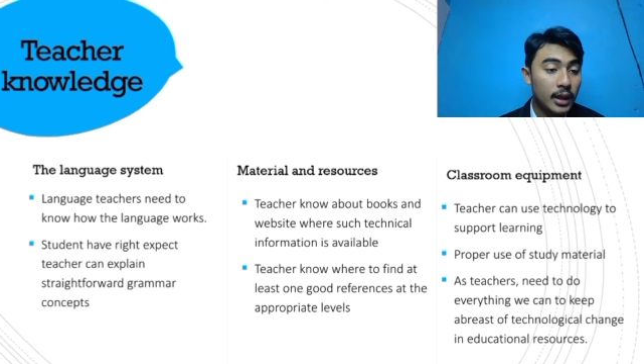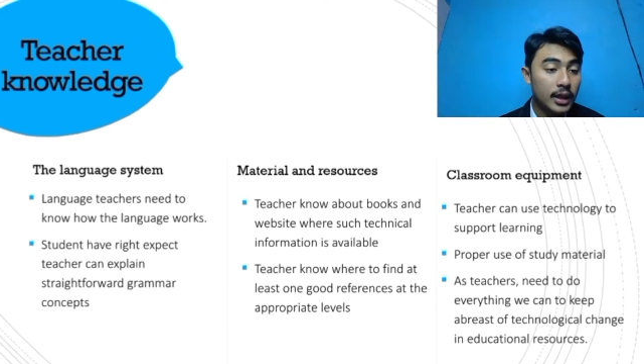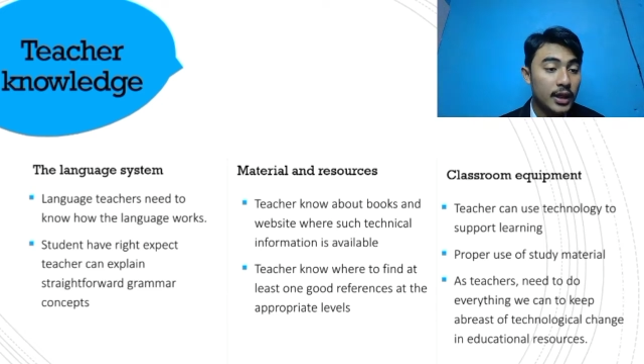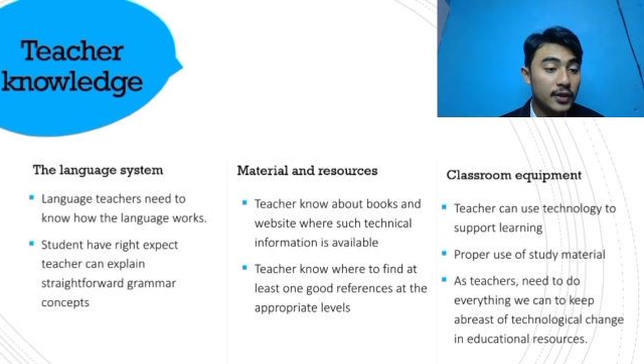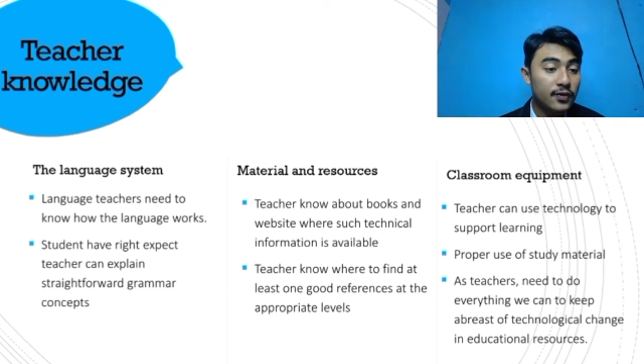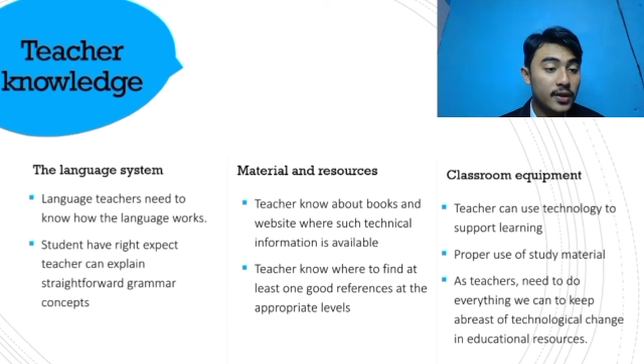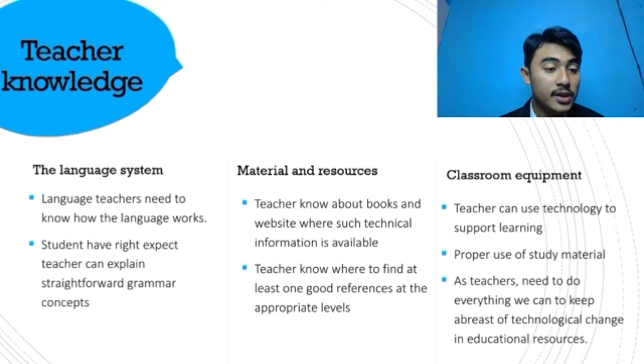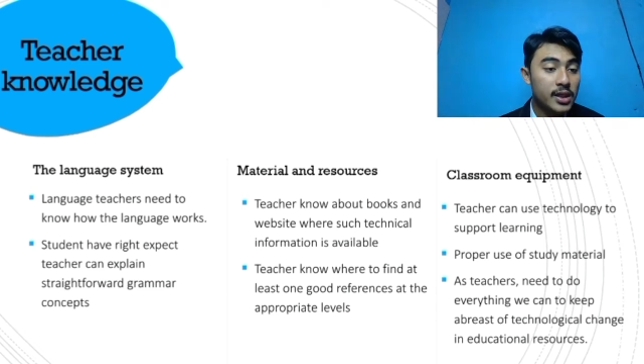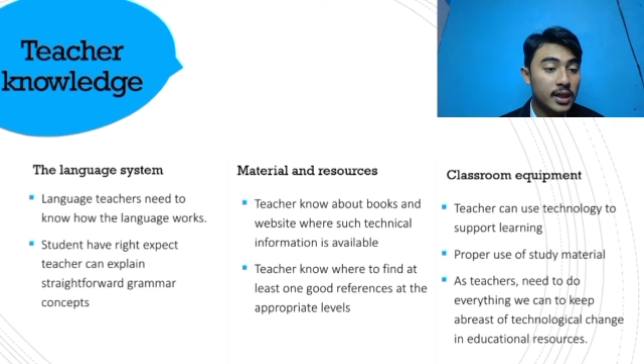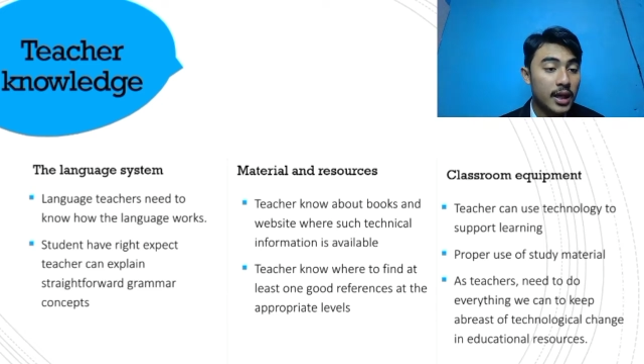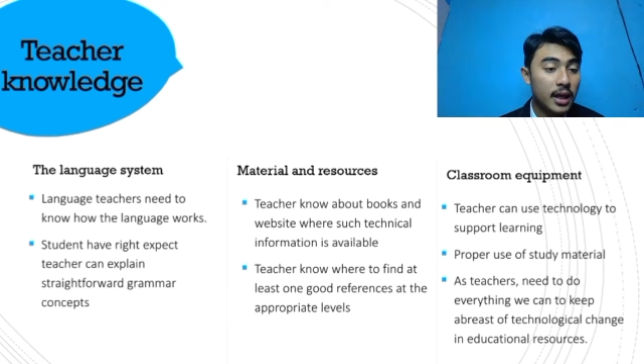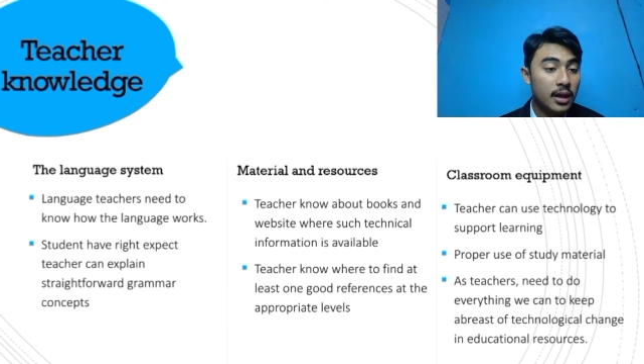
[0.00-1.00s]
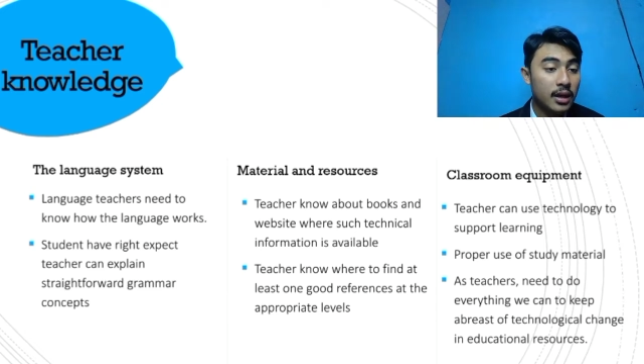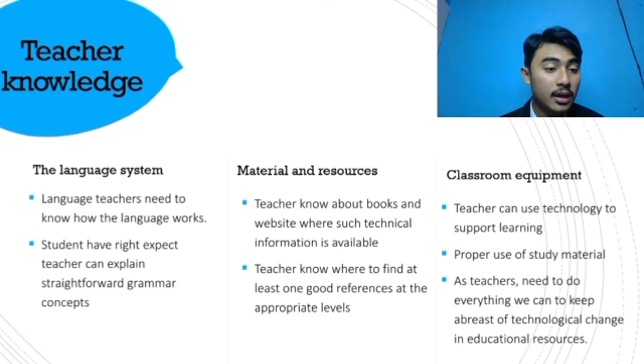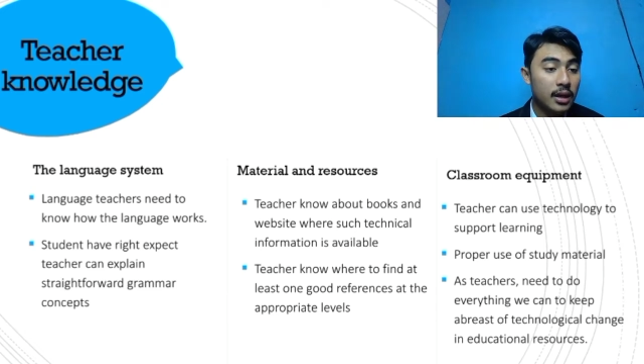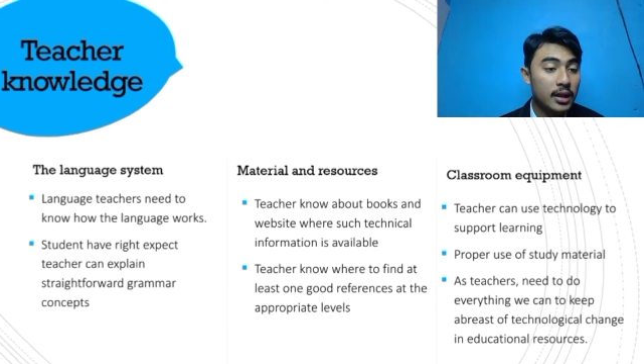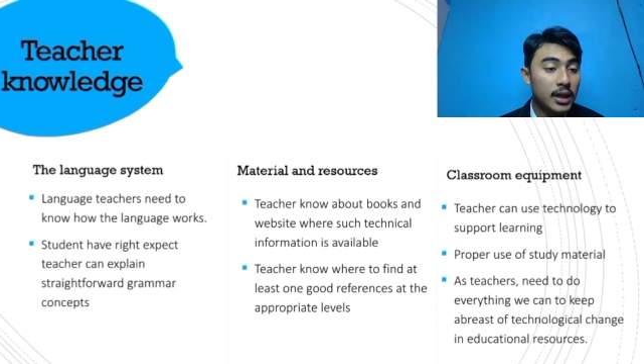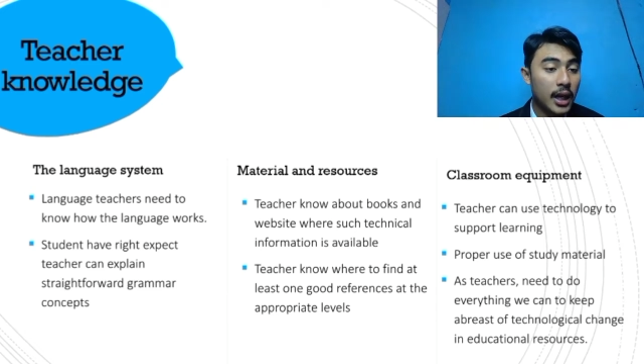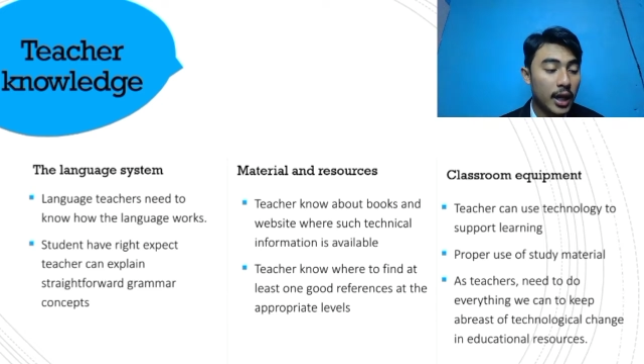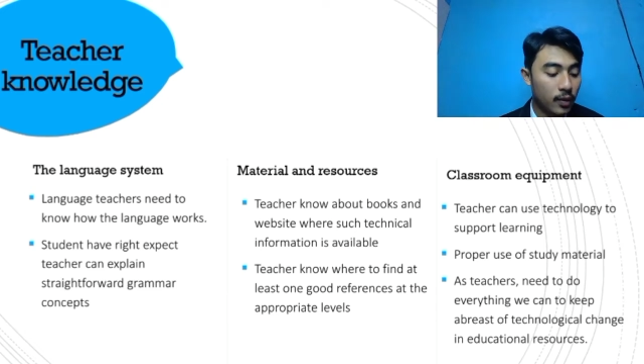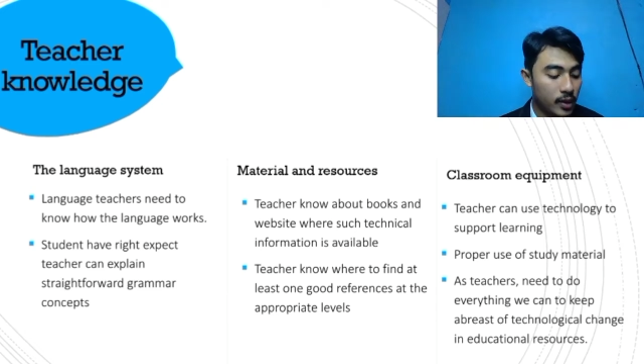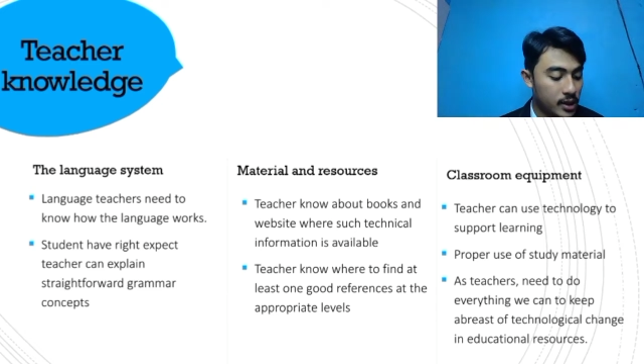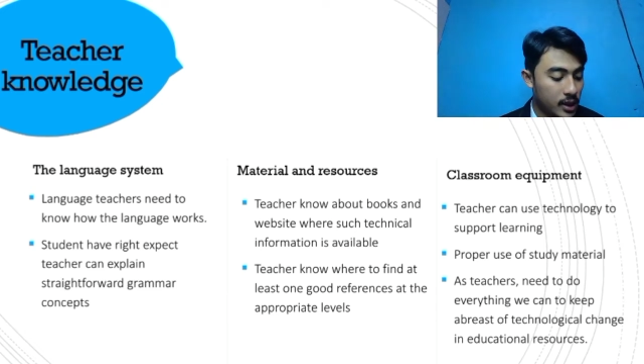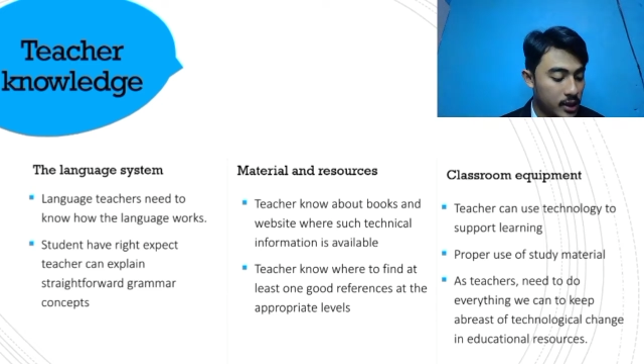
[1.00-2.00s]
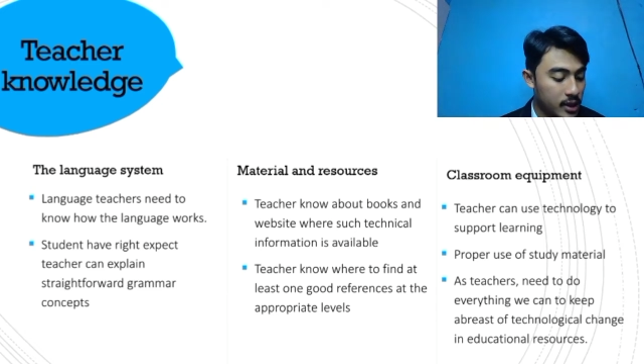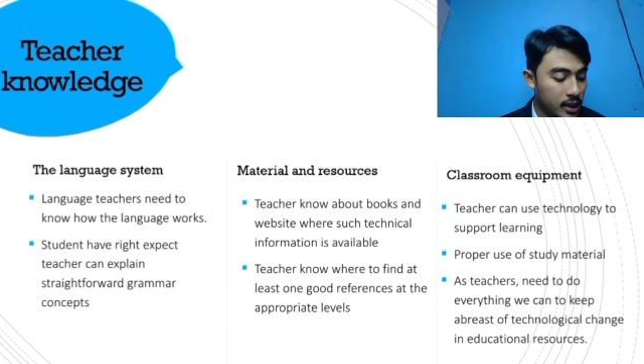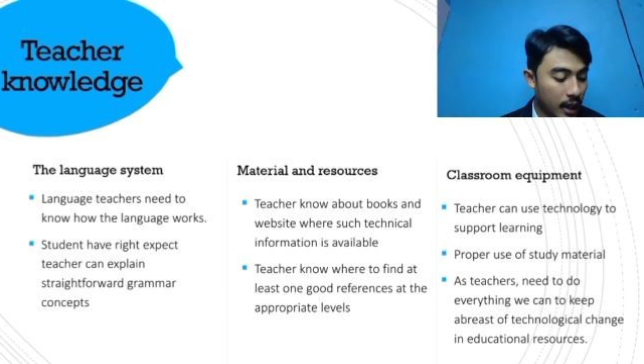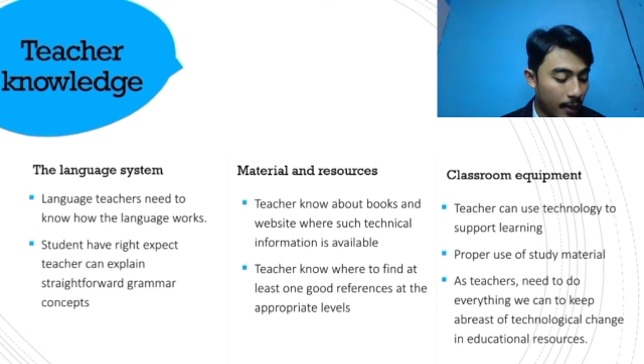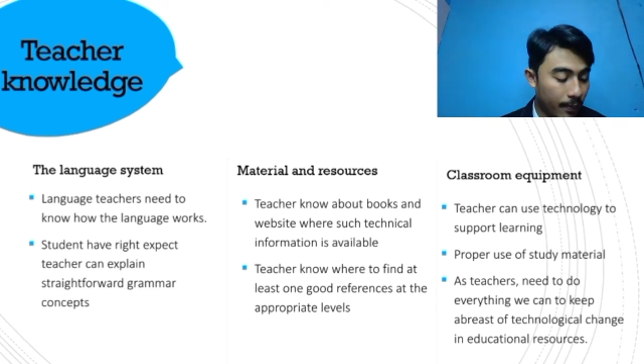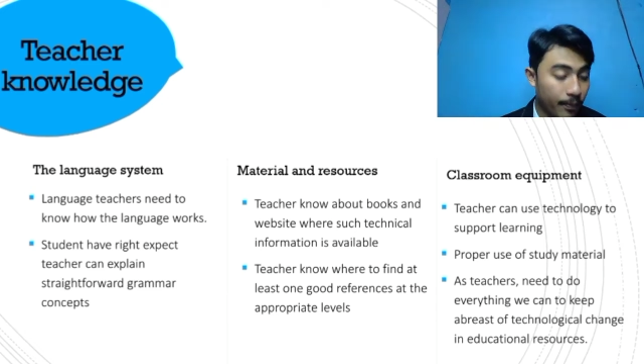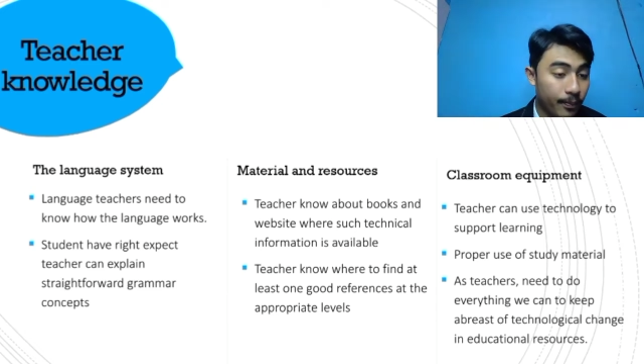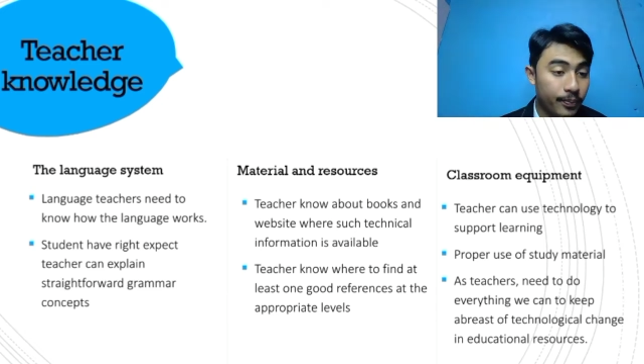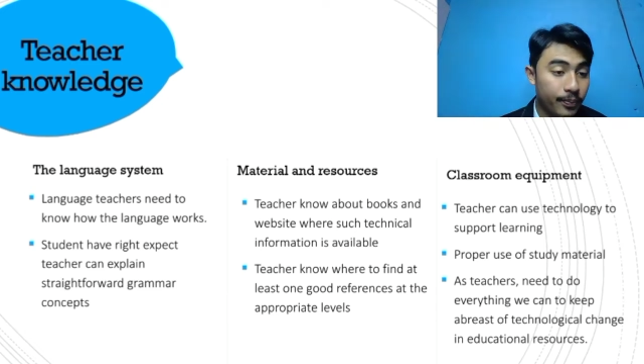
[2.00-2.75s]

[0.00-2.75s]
The first is the language system.